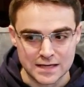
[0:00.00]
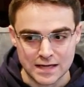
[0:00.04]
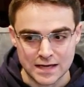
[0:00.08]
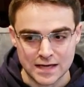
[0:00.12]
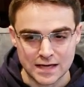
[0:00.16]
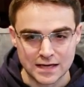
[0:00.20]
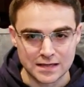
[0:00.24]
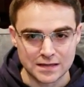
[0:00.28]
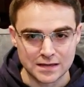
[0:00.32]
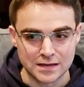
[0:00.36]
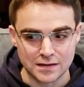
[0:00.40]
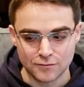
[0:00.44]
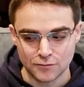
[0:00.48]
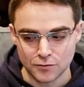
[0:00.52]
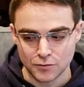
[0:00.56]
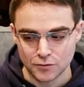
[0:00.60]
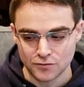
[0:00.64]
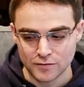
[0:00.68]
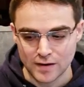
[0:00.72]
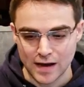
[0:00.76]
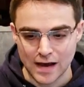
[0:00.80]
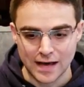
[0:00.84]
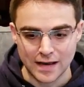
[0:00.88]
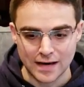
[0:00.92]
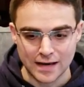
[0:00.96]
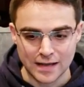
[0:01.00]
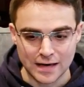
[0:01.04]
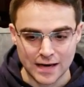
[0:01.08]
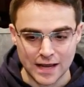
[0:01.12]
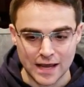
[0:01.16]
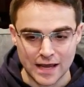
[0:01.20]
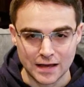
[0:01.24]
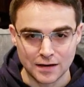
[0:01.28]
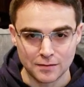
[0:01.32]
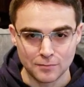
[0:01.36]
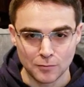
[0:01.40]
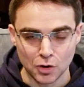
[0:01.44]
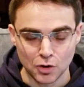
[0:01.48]
and if you've got an
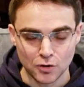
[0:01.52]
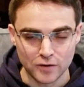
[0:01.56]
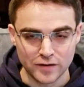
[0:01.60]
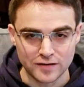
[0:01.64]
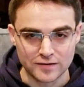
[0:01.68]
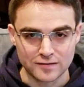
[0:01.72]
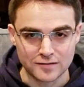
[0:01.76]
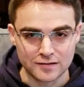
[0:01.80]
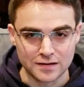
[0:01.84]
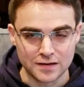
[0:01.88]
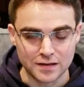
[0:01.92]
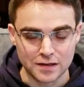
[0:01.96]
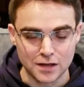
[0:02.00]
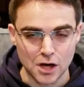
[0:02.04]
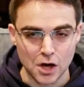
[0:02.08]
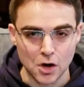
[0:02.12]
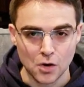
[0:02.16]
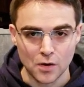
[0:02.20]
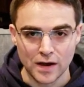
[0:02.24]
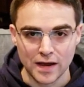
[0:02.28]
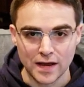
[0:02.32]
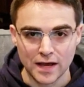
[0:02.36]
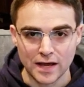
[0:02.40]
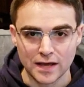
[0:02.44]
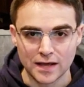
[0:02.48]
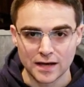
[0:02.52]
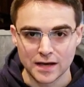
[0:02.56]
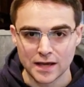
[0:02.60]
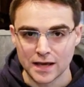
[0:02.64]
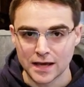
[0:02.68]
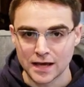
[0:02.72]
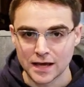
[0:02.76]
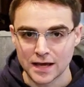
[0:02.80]
animal that's going to go ahead